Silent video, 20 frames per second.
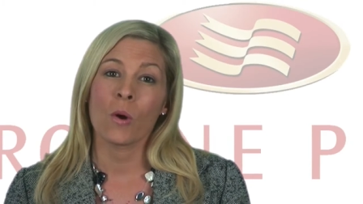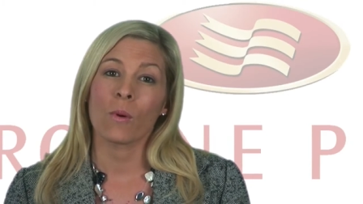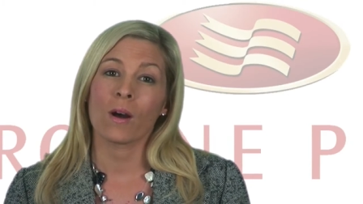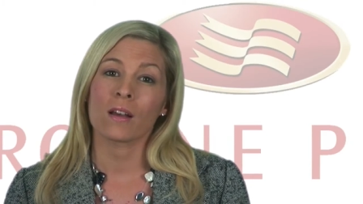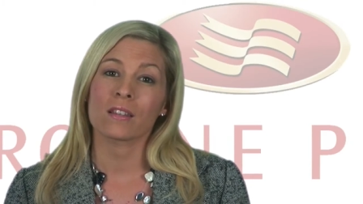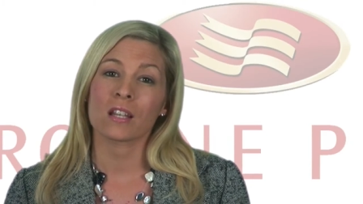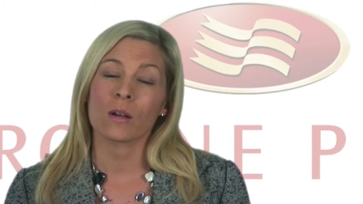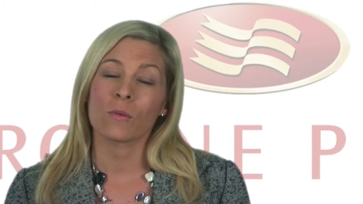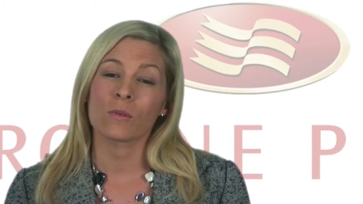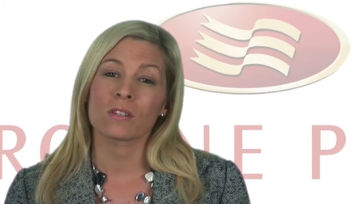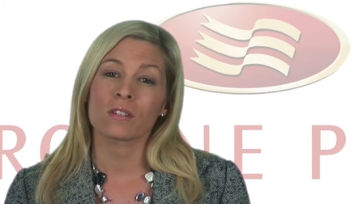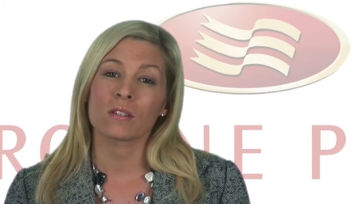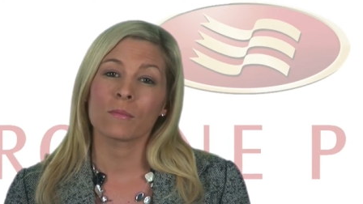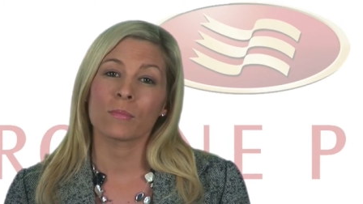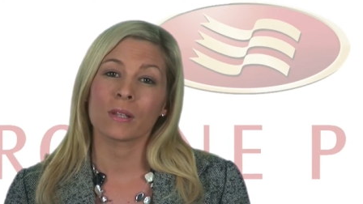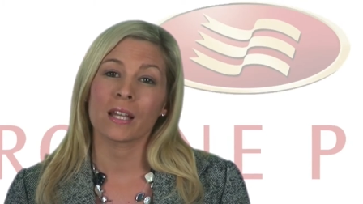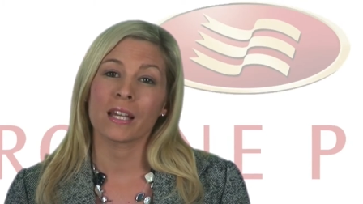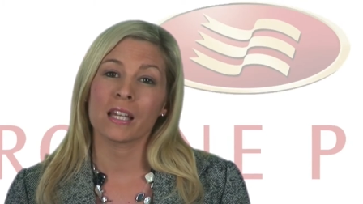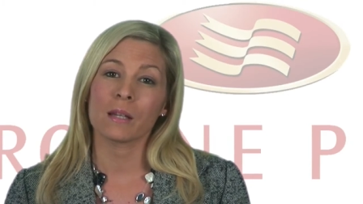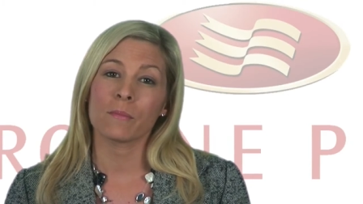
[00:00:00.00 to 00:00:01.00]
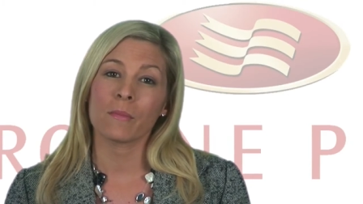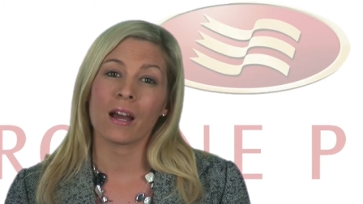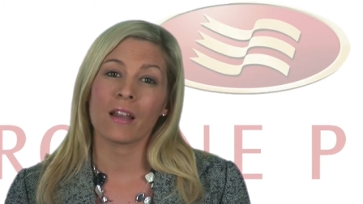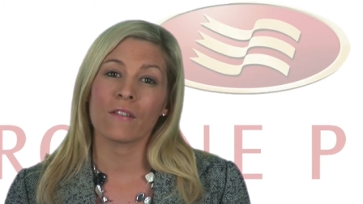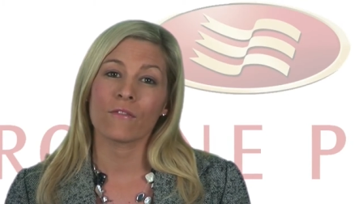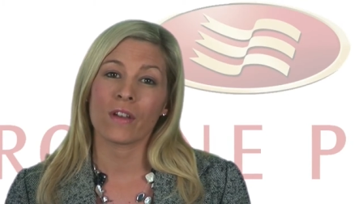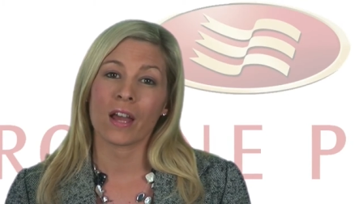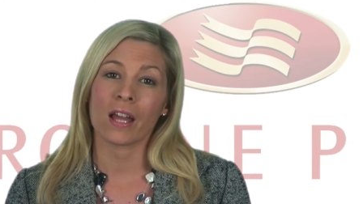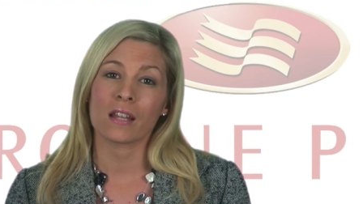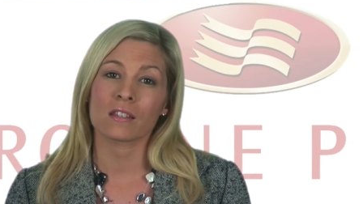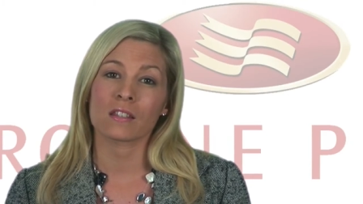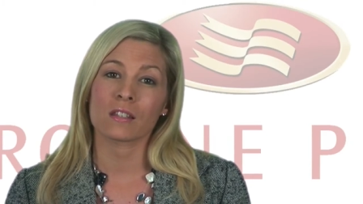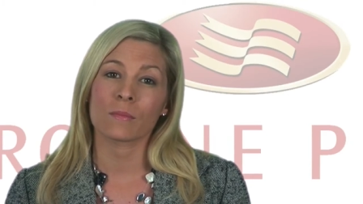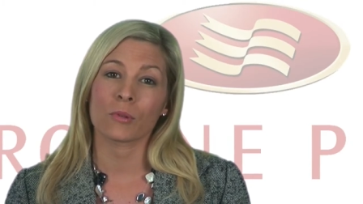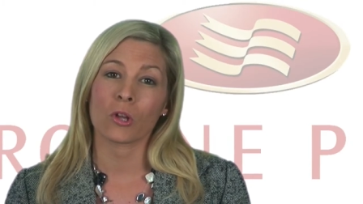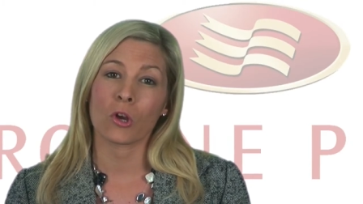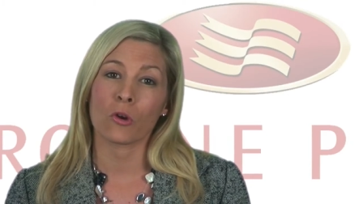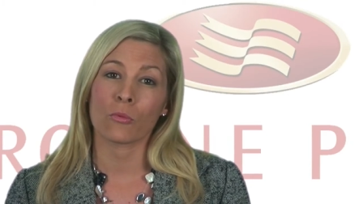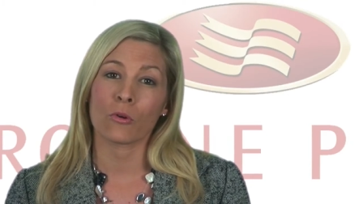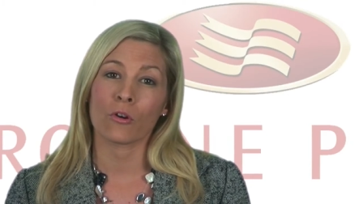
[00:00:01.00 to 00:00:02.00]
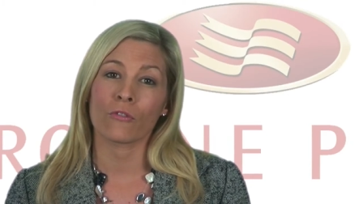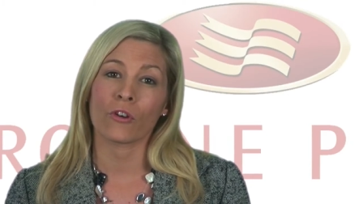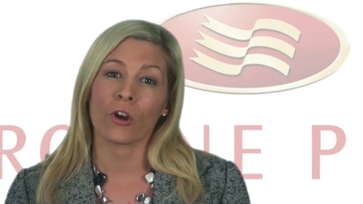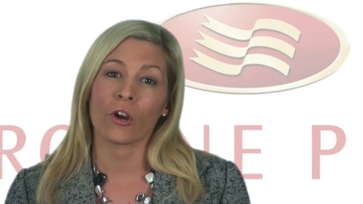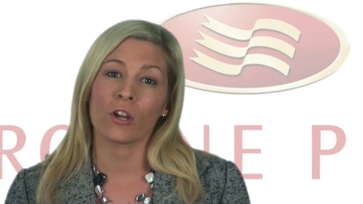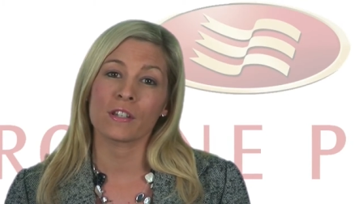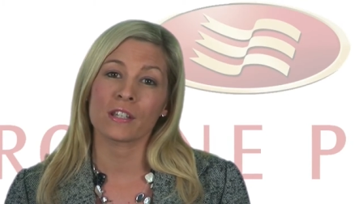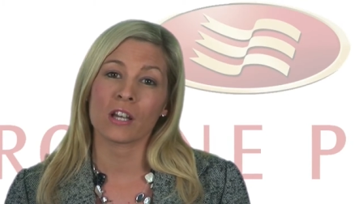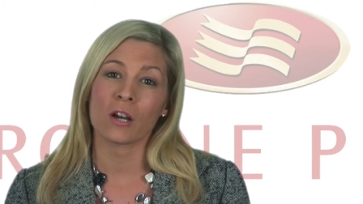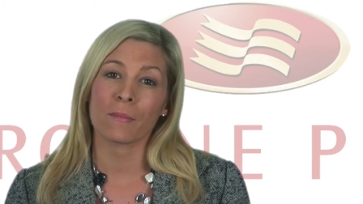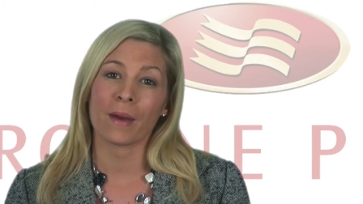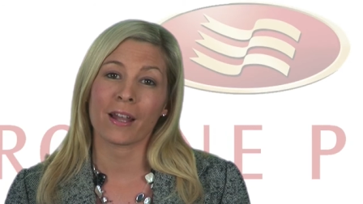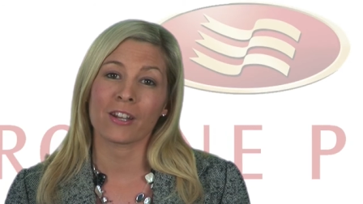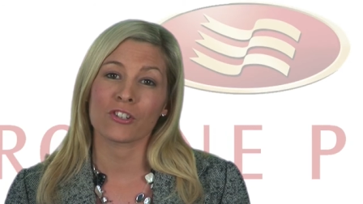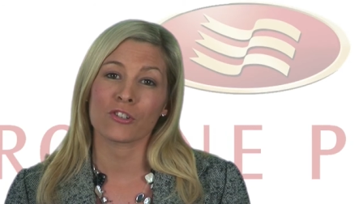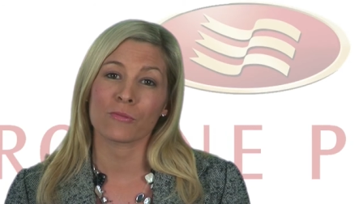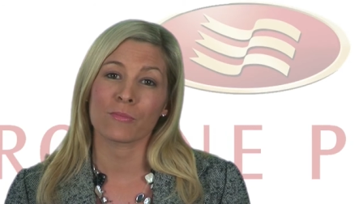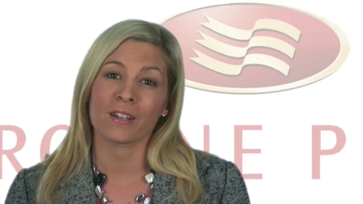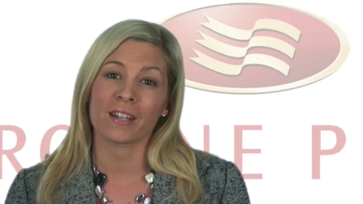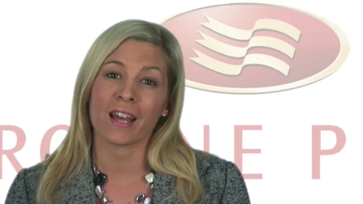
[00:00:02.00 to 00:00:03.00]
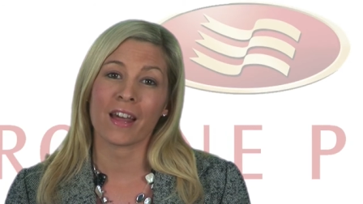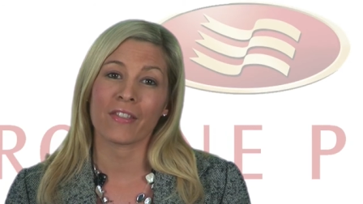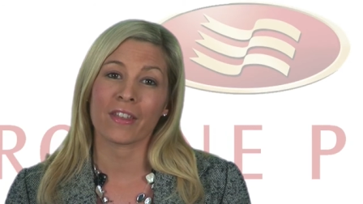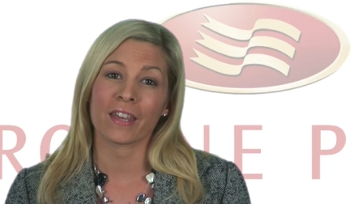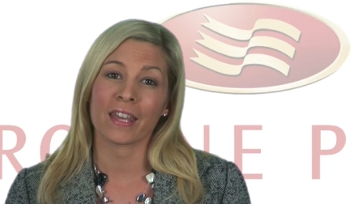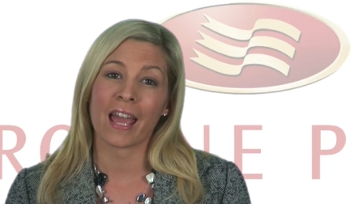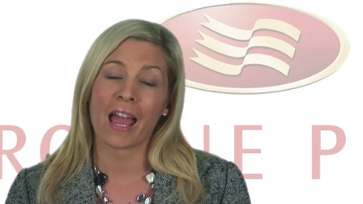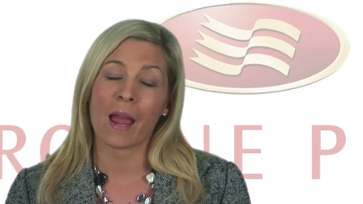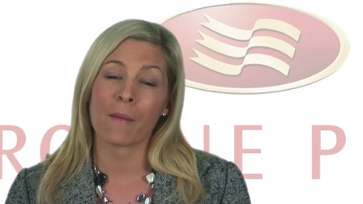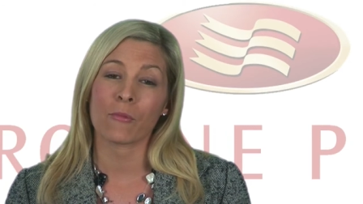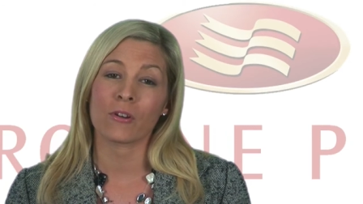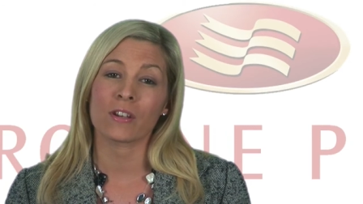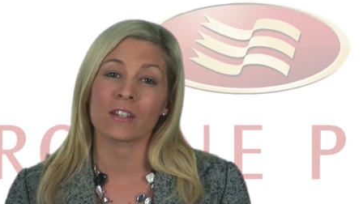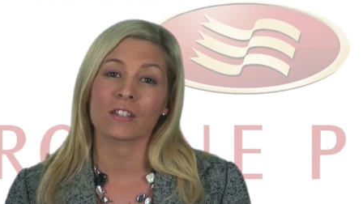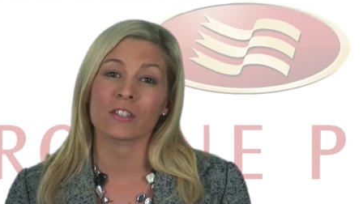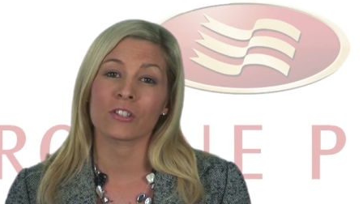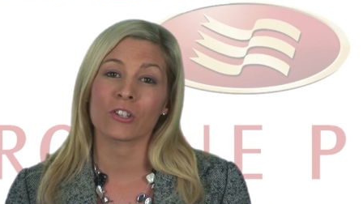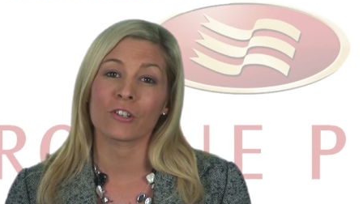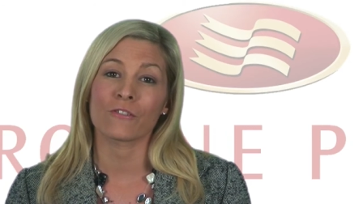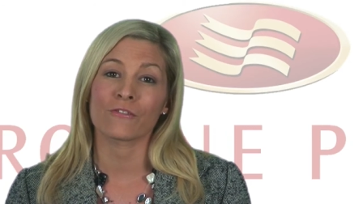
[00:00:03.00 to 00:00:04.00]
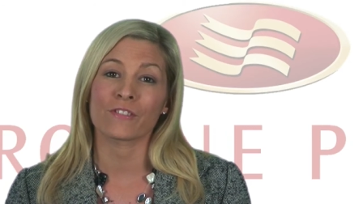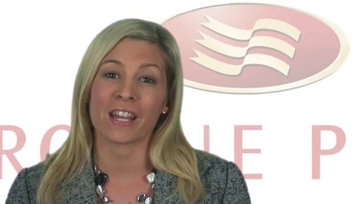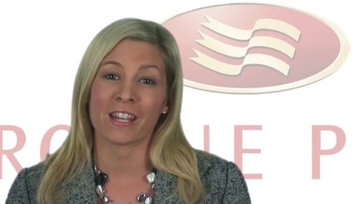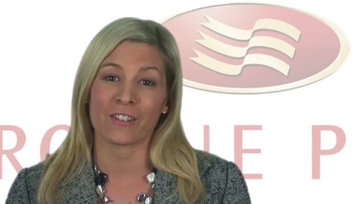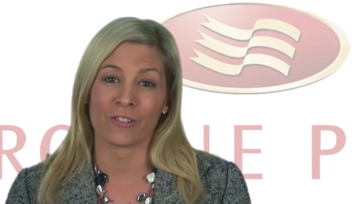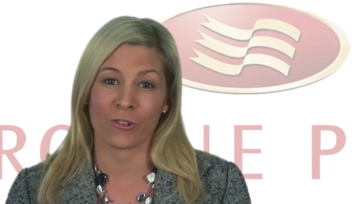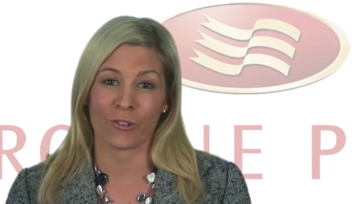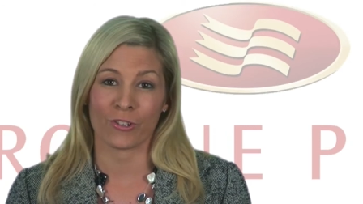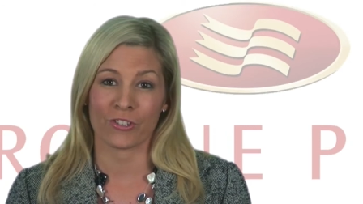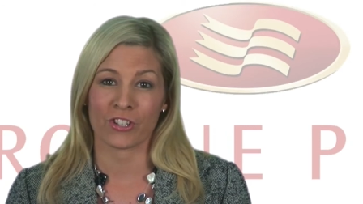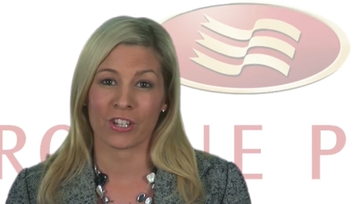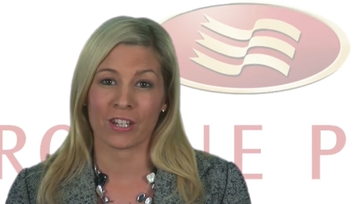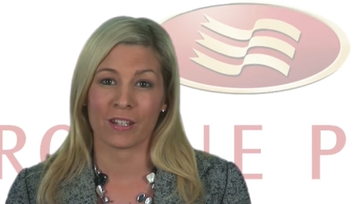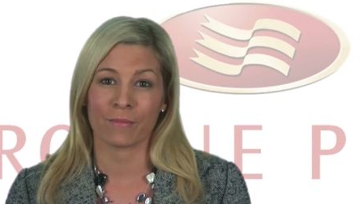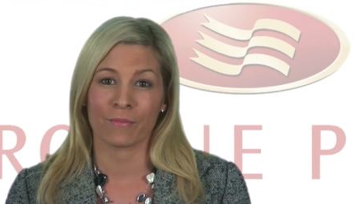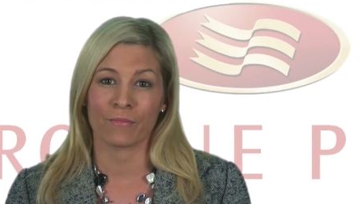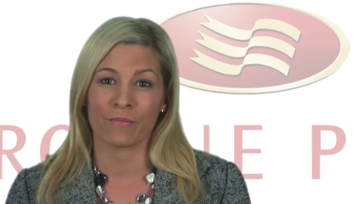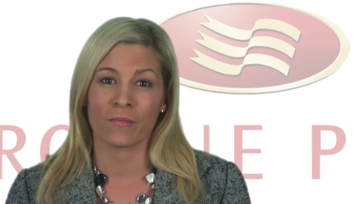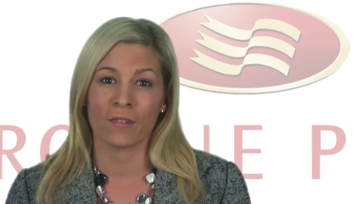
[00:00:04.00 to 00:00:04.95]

whilst I was completing my advanced diploma of hotel management at the Canberra Institute of Technology.